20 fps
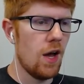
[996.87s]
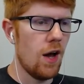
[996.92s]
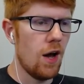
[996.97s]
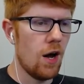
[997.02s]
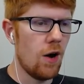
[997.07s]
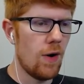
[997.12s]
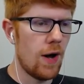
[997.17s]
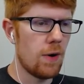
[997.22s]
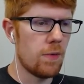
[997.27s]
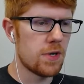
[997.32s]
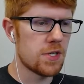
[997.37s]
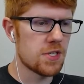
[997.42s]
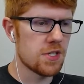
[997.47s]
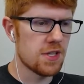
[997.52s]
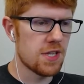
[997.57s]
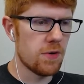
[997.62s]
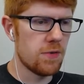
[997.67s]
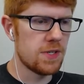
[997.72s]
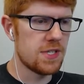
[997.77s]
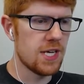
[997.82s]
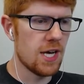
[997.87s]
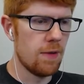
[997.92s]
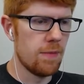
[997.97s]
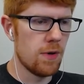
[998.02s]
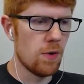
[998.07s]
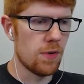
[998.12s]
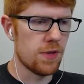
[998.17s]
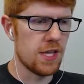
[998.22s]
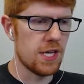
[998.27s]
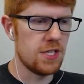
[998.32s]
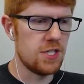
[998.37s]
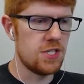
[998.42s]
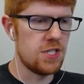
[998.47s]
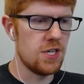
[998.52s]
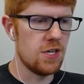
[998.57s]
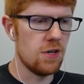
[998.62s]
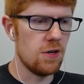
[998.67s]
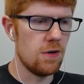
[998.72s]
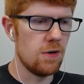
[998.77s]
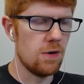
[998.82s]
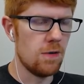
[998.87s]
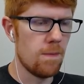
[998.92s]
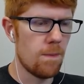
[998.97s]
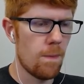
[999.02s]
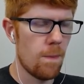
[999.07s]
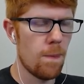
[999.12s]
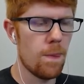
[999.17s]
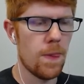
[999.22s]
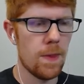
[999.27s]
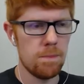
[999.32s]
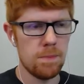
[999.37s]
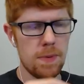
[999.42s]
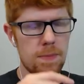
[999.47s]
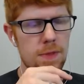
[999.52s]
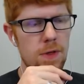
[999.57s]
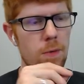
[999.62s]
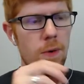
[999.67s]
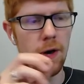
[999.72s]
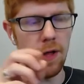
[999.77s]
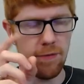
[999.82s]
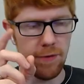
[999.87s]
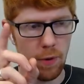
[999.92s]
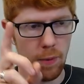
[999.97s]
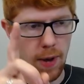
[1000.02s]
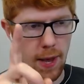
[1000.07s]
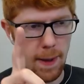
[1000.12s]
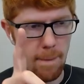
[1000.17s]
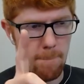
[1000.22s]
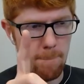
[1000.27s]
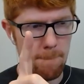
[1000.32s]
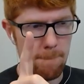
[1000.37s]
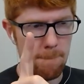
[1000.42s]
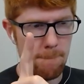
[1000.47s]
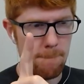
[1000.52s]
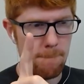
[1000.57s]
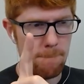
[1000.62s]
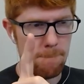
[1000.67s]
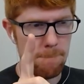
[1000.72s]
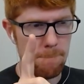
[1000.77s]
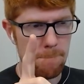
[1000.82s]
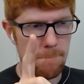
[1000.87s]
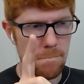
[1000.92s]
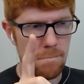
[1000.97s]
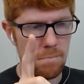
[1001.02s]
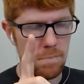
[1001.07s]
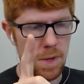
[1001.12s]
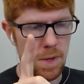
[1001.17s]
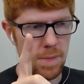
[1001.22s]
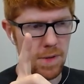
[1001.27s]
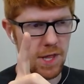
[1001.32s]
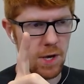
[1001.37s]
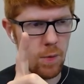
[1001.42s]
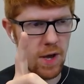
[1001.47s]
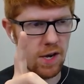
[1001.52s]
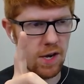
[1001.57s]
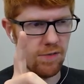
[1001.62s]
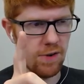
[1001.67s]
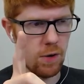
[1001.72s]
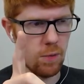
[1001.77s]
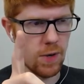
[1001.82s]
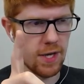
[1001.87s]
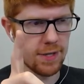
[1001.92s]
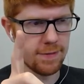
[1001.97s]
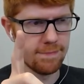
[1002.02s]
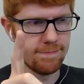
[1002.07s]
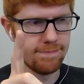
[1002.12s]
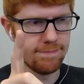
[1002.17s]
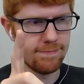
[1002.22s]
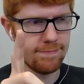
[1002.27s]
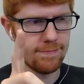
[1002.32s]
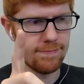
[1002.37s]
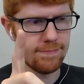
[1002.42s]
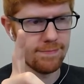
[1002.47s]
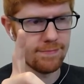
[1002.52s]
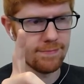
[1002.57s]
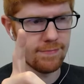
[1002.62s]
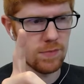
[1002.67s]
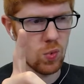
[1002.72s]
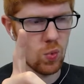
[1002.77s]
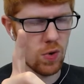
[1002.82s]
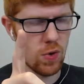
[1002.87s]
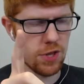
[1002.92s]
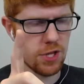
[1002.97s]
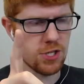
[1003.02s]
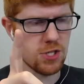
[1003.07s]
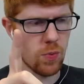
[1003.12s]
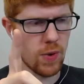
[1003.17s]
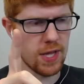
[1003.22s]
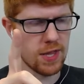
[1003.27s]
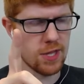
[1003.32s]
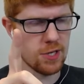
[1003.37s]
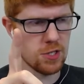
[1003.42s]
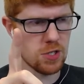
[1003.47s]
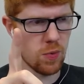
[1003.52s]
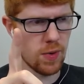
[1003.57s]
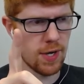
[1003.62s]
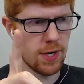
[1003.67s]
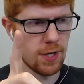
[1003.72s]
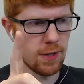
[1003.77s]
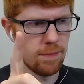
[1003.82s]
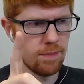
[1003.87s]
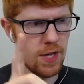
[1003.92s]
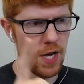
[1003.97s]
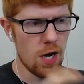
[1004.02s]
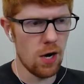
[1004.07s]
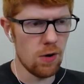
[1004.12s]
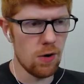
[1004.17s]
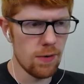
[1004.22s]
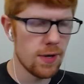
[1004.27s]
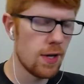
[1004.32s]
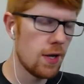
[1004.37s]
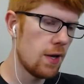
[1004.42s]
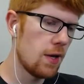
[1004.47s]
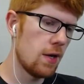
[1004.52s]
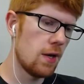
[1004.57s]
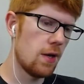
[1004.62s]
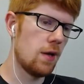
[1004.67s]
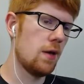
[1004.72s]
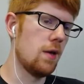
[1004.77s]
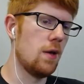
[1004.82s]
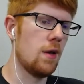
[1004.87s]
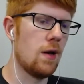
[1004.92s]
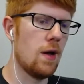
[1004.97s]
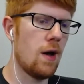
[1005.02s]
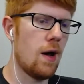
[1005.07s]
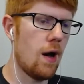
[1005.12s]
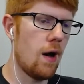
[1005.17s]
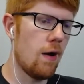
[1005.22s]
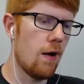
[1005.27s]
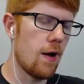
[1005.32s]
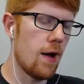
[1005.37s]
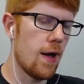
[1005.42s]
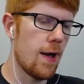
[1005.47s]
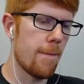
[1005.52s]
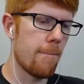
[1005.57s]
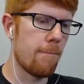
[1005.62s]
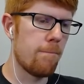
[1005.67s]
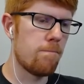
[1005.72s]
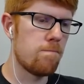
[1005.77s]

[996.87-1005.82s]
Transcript: Oh, I wish that they would tell me what they do. Maybe they will if I wait. Maybe they wait if I will. Where there's a wait, there's a will. No? All right.